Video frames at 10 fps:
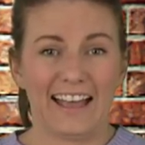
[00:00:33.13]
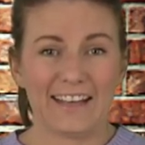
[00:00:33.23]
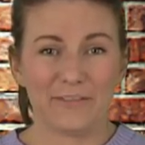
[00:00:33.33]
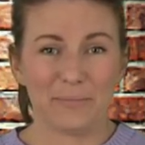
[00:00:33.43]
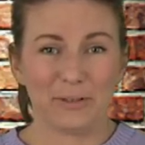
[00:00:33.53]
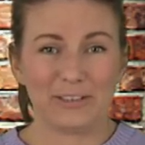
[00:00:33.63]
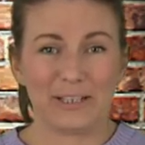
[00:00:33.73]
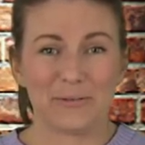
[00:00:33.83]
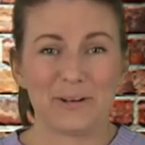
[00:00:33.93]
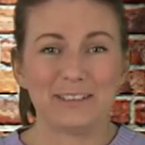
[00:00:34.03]
Hi everybody,
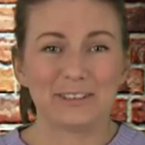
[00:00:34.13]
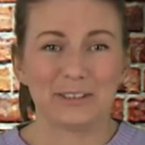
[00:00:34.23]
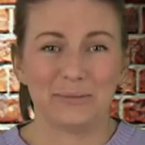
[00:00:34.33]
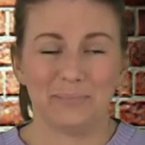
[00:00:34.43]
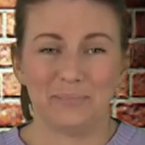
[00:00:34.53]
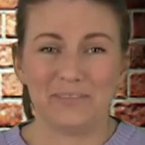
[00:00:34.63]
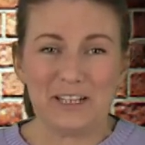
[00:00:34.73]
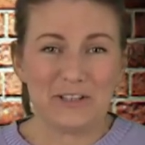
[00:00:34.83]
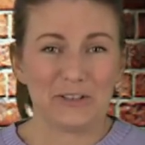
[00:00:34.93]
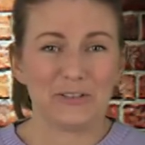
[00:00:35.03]
welcome.
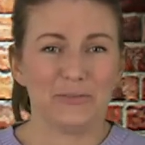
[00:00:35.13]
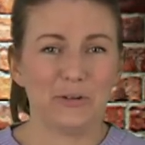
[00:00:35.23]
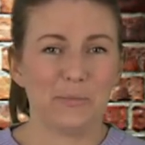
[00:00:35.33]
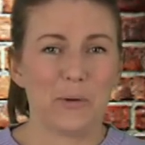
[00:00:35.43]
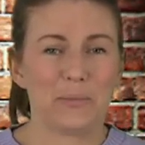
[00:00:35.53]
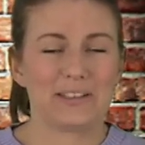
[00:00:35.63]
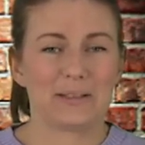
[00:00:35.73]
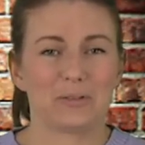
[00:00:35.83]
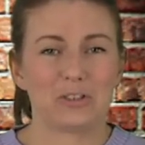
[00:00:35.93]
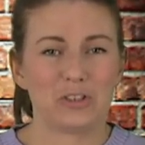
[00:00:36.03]
In just a few
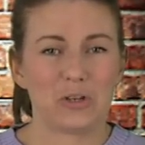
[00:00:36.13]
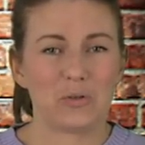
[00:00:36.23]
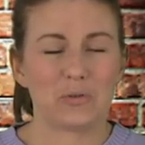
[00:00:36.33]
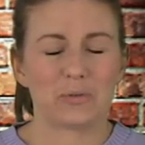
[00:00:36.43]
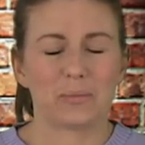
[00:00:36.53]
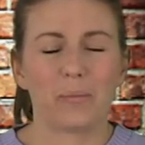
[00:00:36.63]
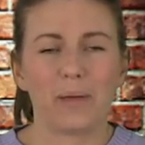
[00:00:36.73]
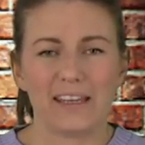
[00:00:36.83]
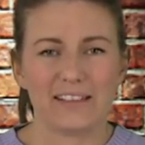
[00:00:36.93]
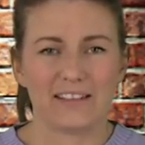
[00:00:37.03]
moments I'm going to show you some
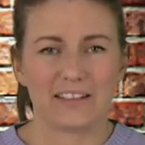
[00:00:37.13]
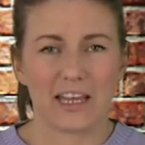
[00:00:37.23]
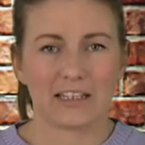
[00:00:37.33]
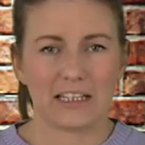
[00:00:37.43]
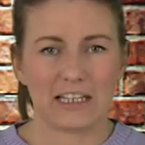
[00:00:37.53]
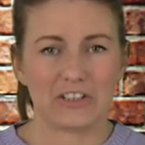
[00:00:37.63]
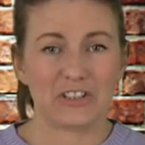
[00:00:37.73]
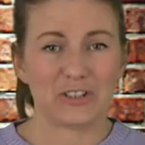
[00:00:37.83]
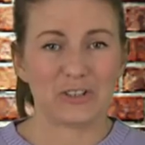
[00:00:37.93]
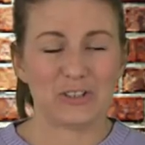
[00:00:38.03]
amazing
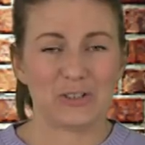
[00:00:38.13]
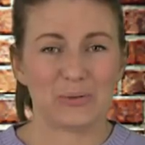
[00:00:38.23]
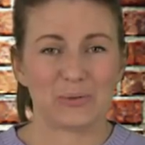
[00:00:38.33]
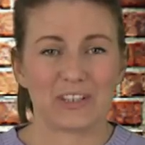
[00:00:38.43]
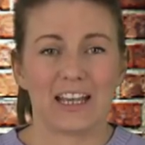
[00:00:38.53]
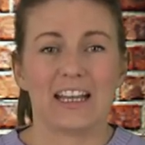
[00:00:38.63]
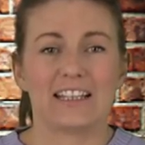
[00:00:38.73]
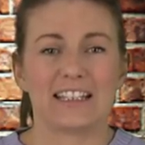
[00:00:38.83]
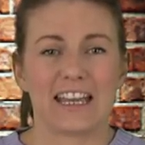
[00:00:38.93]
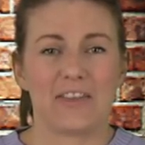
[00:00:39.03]
techniques you could use
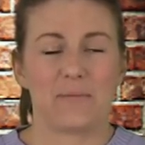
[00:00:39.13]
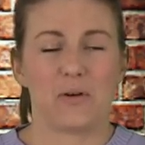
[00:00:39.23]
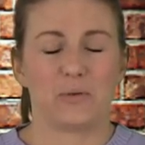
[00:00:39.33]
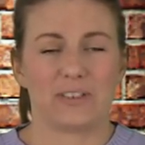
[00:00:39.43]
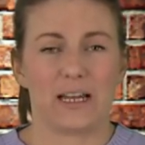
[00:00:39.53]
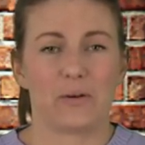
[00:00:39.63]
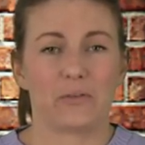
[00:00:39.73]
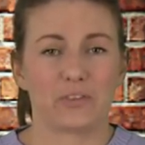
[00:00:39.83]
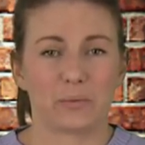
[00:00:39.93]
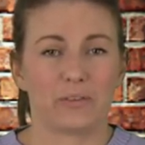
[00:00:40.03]
to get the most out
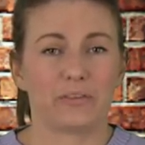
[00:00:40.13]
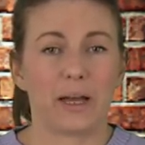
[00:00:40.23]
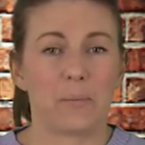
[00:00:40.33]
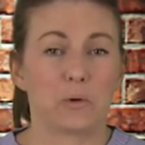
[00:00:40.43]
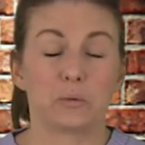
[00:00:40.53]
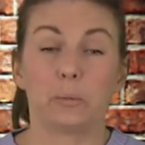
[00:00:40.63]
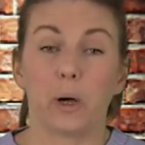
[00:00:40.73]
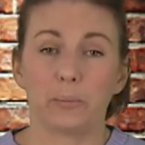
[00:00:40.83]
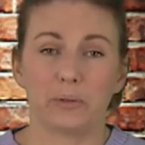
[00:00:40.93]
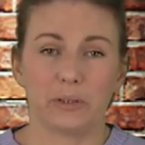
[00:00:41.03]
of some of our most
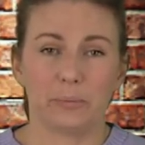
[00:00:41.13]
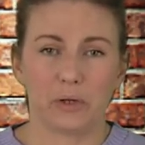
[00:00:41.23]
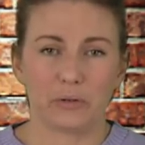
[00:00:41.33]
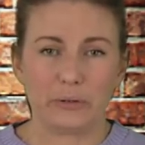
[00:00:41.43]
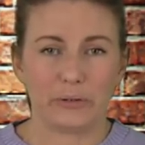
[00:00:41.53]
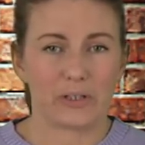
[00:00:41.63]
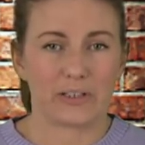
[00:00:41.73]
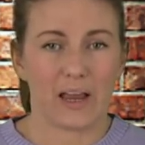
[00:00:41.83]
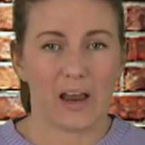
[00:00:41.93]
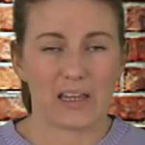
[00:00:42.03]
popular
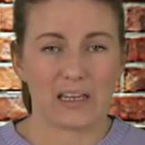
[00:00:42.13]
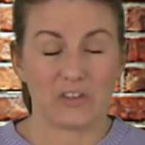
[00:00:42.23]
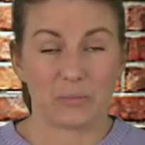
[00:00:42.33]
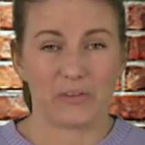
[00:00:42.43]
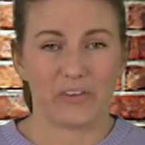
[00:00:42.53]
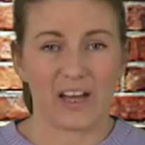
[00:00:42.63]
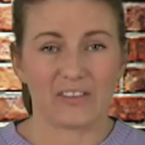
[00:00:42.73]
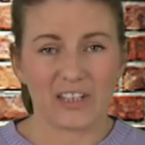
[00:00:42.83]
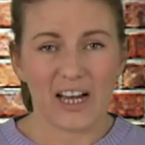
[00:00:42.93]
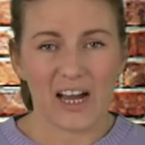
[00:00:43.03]
products, i.e. some of
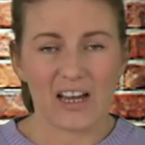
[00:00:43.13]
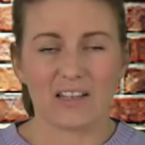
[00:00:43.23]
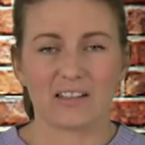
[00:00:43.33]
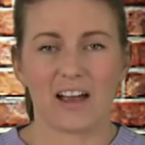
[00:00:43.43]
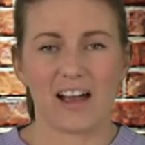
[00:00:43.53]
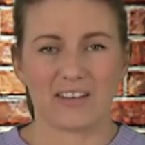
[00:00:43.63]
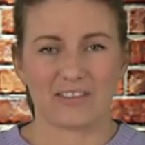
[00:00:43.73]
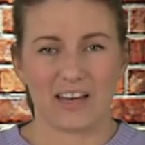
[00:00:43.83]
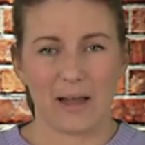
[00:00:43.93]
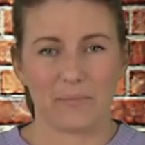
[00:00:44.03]
our dies, our
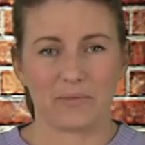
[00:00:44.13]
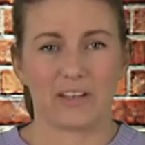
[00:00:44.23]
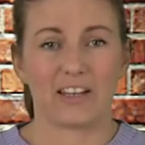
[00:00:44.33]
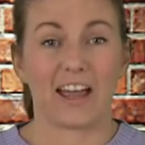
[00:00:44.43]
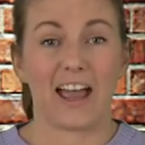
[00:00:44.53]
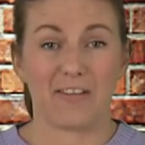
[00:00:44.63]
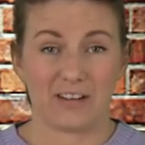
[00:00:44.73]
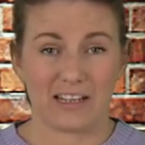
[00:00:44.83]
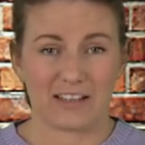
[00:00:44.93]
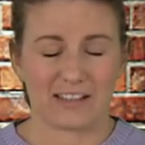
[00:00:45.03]
stamps and our
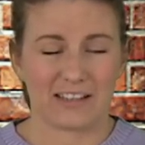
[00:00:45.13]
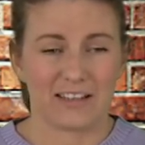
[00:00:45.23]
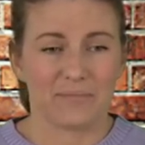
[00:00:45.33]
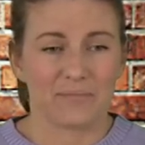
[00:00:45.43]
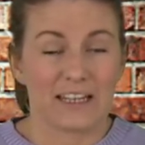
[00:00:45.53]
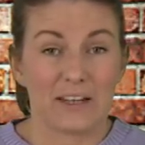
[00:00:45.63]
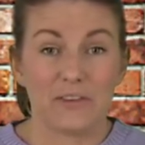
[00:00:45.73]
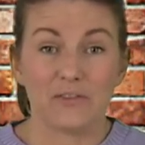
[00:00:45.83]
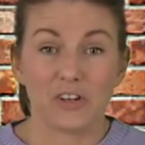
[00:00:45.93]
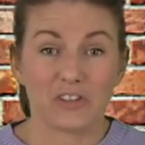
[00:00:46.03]
inks.
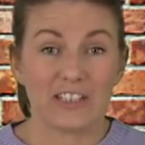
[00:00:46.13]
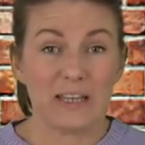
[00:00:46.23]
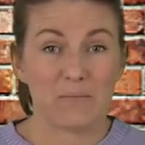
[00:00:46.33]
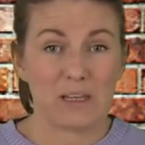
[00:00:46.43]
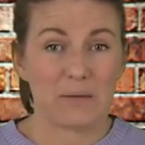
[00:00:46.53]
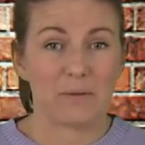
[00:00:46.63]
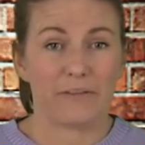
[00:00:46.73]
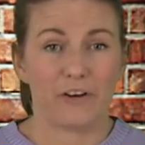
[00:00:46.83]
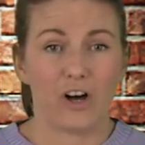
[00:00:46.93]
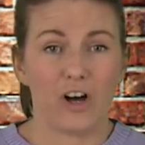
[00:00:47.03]
If you've not seen me
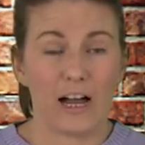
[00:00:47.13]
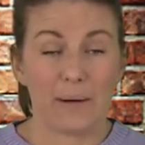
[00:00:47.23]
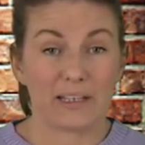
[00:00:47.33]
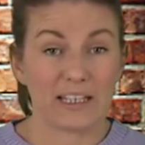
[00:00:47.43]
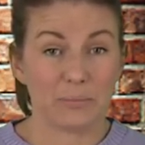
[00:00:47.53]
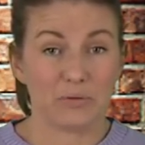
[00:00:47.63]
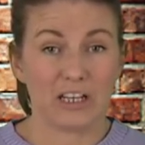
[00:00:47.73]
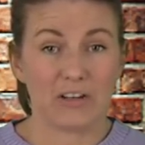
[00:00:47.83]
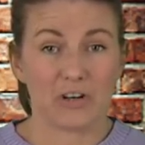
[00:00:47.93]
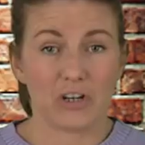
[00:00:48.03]
before, I'm a guest
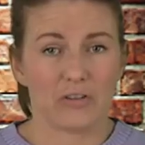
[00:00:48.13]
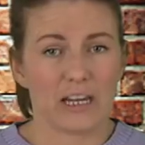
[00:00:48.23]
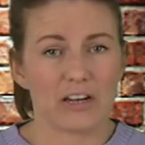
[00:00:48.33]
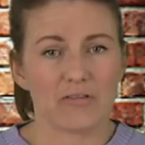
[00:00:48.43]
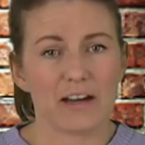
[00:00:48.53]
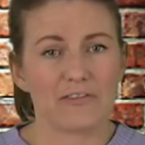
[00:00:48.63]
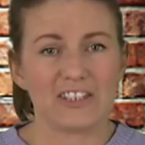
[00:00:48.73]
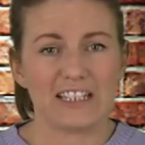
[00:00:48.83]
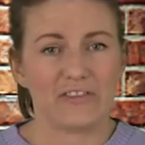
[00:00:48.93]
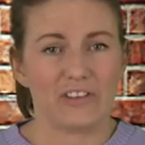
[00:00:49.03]
presenter on Create and
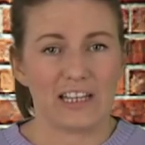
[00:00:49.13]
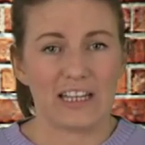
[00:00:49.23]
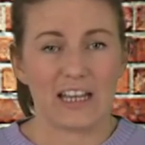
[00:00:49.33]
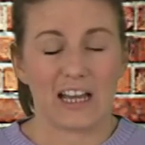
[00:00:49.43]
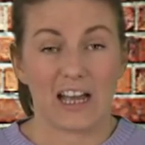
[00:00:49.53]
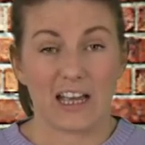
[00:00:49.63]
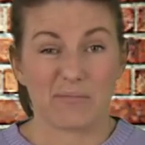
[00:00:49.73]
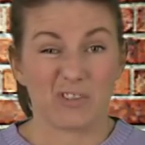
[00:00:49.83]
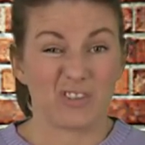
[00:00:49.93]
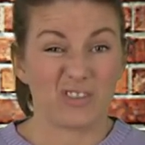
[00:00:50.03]
Craft TV.
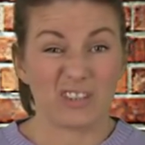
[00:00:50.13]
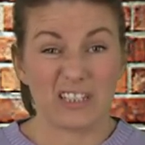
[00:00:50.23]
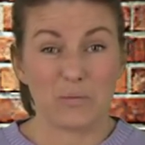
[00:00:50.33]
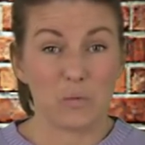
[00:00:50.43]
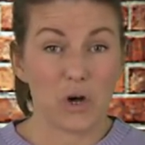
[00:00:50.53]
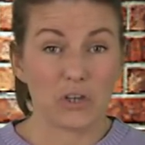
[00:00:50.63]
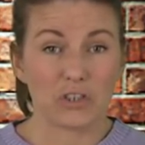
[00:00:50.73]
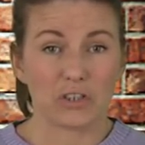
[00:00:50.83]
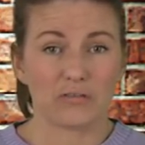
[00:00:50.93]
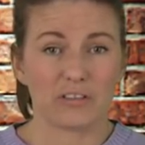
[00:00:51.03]
I'm a studying
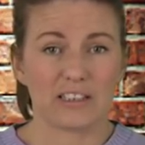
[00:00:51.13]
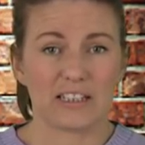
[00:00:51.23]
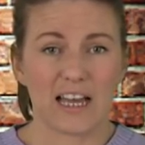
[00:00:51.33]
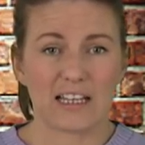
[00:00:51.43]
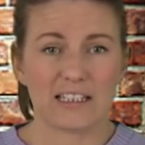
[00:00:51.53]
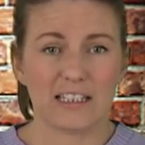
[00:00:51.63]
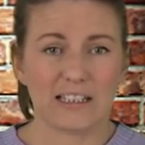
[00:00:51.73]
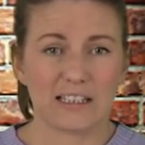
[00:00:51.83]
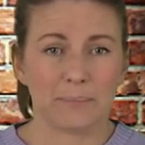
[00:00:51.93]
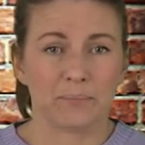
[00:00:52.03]
watercolourist and
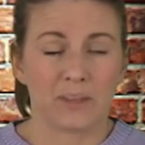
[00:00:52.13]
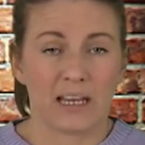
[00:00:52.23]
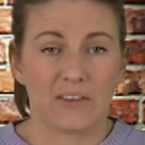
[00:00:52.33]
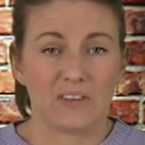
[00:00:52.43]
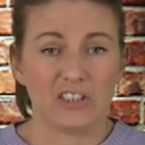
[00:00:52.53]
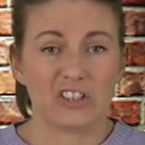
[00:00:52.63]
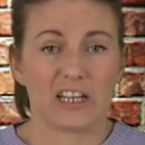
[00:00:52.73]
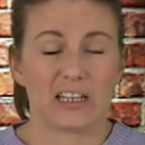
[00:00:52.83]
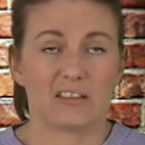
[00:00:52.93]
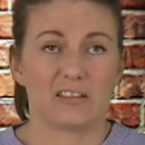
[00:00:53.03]
artist and this
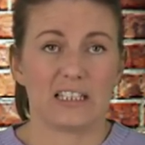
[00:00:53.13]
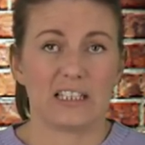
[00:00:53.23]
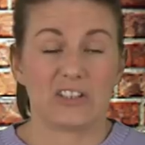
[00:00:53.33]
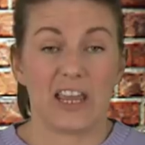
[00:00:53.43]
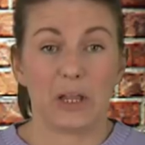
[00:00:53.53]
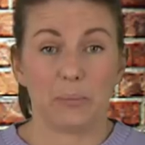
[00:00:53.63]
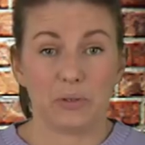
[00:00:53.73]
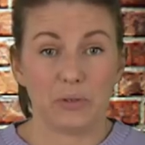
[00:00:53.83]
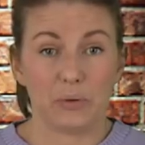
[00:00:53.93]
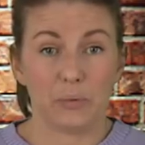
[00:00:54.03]
channel is to
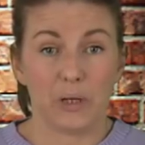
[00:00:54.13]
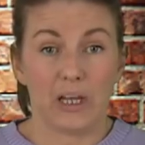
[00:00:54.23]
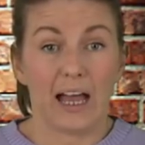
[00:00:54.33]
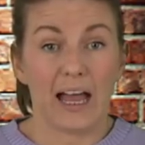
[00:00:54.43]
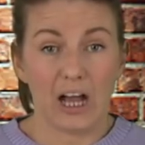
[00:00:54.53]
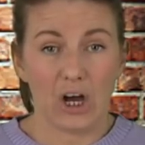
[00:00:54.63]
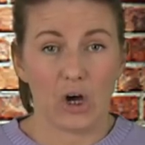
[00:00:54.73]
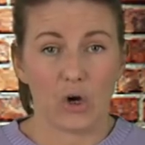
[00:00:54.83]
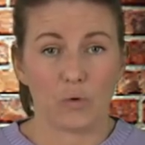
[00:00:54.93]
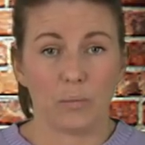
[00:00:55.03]
help you at
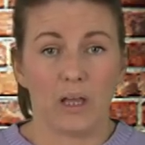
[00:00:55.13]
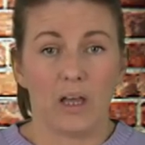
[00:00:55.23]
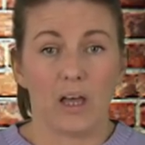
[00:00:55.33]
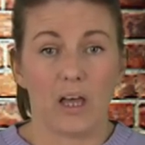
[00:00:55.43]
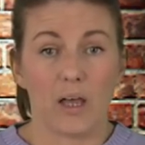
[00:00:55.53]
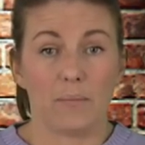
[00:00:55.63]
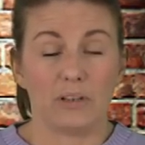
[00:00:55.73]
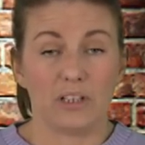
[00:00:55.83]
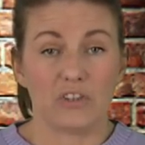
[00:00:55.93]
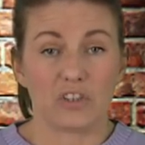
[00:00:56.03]
home um,
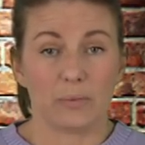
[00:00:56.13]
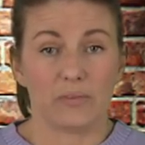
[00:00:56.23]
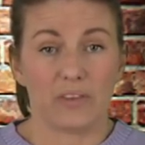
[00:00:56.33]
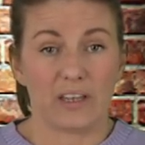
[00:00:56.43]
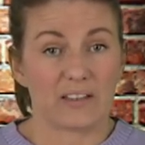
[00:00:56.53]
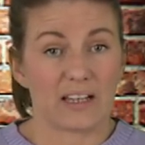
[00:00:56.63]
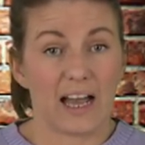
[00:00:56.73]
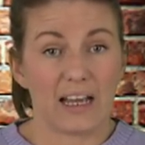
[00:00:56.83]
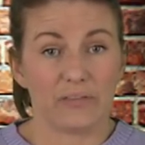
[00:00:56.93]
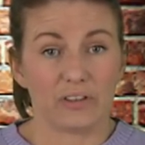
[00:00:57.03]
learn some of the things that
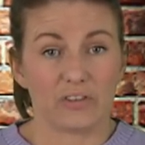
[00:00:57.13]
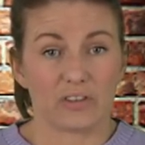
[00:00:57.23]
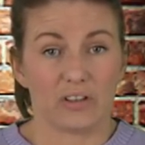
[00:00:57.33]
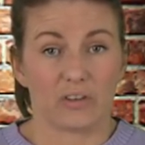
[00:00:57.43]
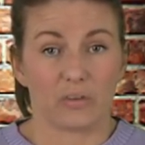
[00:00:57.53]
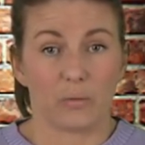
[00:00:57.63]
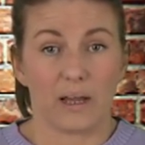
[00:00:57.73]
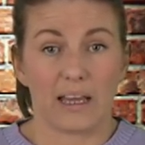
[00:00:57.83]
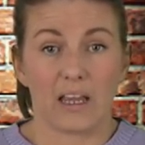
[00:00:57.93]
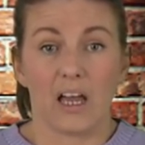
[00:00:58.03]
I've learnt along the
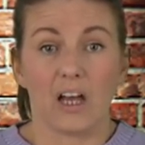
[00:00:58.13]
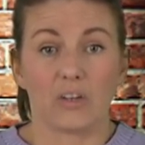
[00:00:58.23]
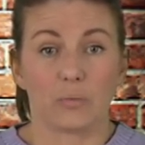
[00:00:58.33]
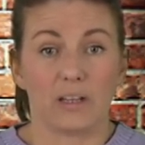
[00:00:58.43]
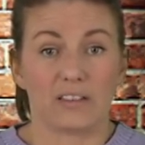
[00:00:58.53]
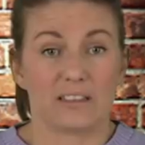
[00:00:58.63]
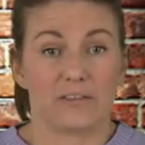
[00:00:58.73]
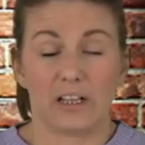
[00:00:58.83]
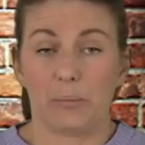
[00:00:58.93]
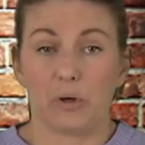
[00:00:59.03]
way as well as
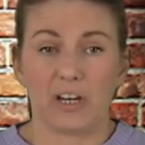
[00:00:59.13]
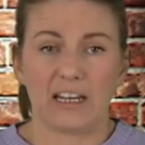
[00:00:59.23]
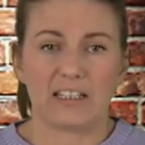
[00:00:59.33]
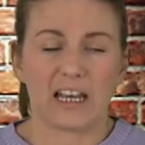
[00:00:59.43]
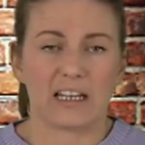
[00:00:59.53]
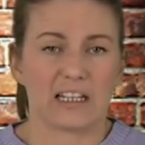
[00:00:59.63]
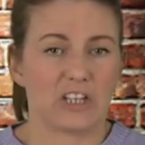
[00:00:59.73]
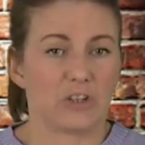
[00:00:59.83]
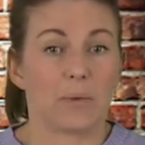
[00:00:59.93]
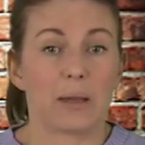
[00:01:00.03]
develop on any
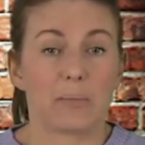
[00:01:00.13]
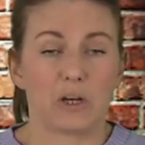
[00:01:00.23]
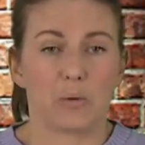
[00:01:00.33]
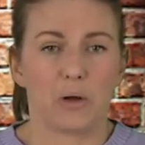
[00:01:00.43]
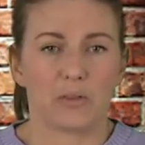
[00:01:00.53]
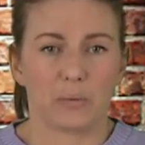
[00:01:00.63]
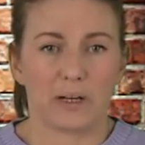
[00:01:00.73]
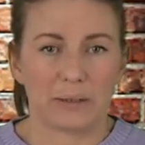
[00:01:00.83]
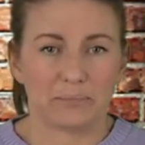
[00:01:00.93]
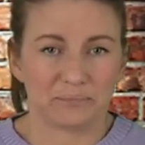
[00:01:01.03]
techniques you might pick up on the
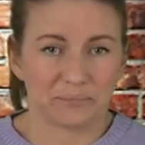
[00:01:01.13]
way.